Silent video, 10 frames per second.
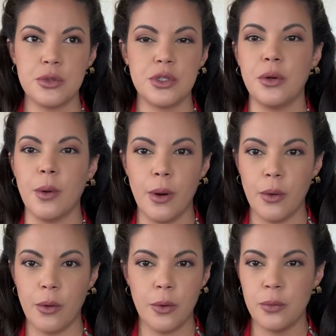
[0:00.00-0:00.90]
to
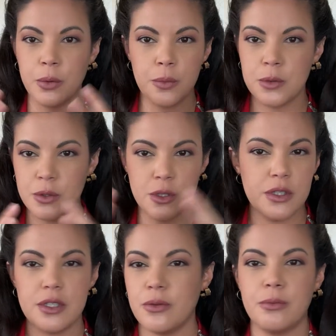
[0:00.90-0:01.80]
grow or room to
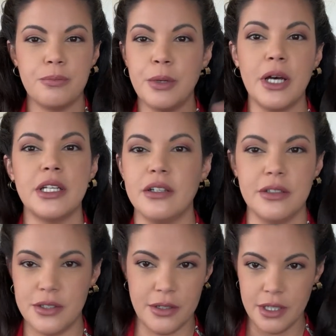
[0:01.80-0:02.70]
just body
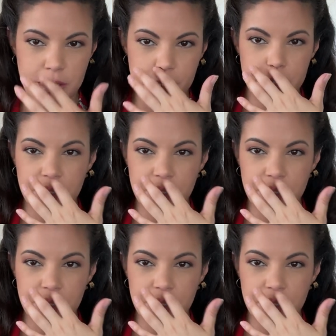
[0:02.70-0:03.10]
alterations.